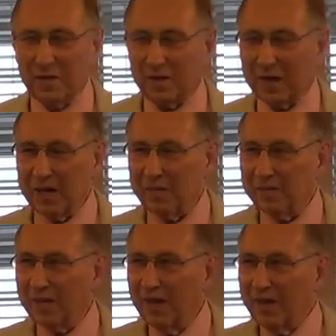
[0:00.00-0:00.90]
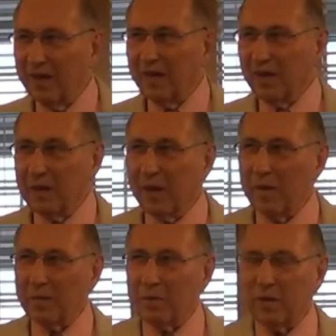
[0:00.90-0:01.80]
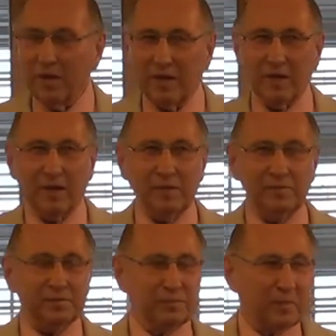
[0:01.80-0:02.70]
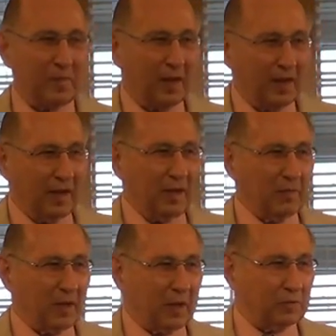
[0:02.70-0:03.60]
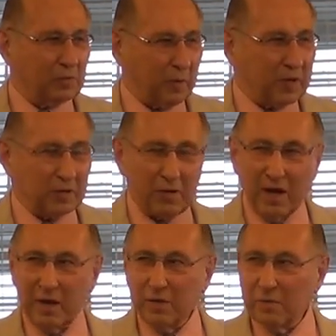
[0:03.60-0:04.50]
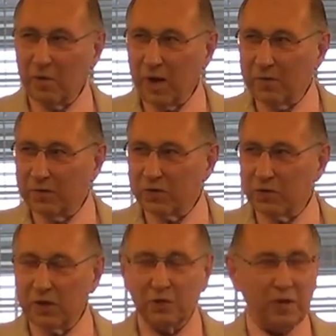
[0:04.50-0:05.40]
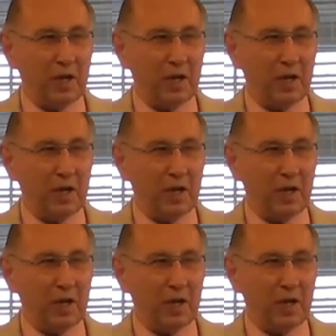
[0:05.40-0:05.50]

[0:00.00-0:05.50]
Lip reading: Okay. Well, I'm happy to be here. My name is Duane Crowther. My wife is Jean